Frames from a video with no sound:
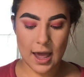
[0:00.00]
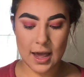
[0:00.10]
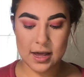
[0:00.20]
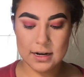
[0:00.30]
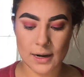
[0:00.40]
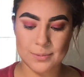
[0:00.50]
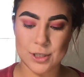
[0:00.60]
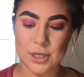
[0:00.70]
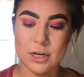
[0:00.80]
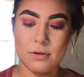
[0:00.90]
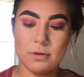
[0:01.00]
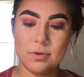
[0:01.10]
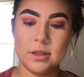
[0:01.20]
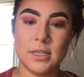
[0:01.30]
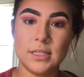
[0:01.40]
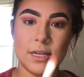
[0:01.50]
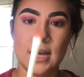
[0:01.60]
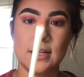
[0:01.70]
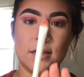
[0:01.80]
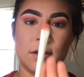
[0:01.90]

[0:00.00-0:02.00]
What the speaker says: And I'm just going to go in with this tiny